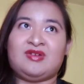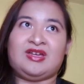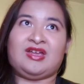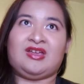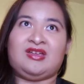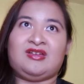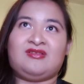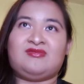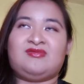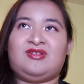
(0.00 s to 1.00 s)
by,
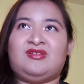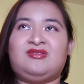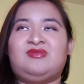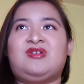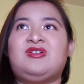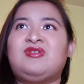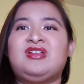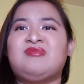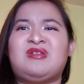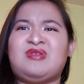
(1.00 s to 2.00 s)
well, one of
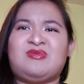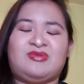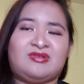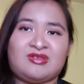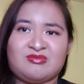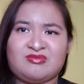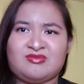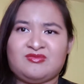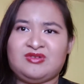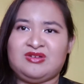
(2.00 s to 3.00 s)
the main people is
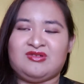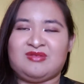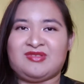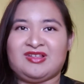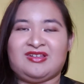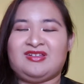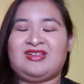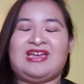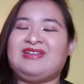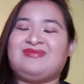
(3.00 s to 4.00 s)
Wade Robson.
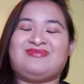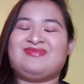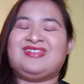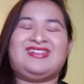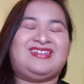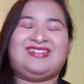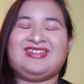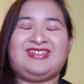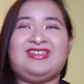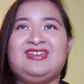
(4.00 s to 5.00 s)

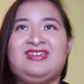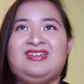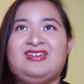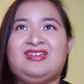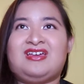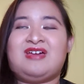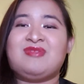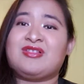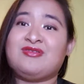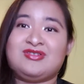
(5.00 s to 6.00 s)
I'm
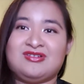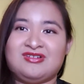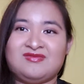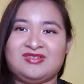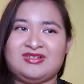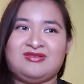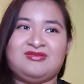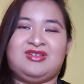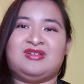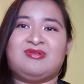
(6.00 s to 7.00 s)
not too sure of like who
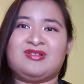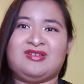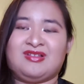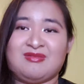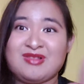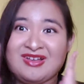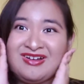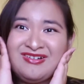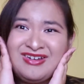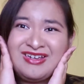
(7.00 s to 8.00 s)
the other person is. I'm
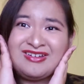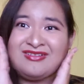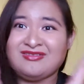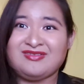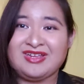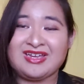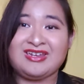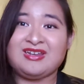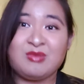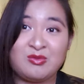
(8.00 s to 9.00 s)
sorry. I know like I
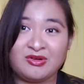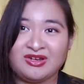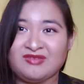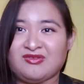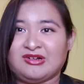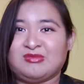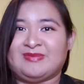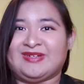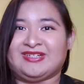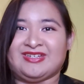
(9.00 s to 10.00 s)
need to be more informed
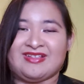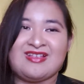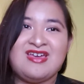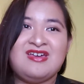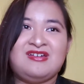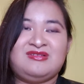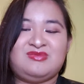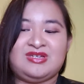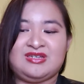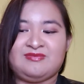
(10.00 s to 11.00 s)
about this,
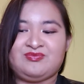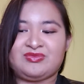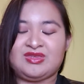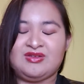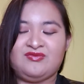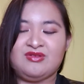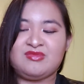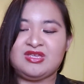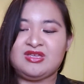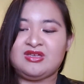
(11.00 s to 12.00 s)
but for
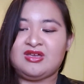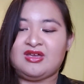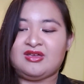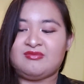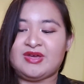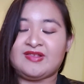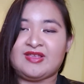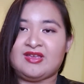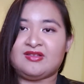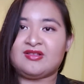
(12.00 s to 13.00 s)
me, my
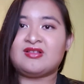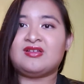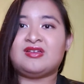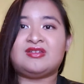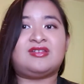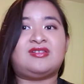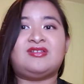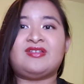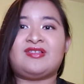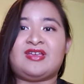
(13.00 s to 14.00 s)
stance to
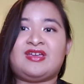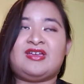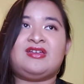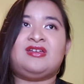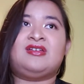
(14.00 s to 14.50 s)
this day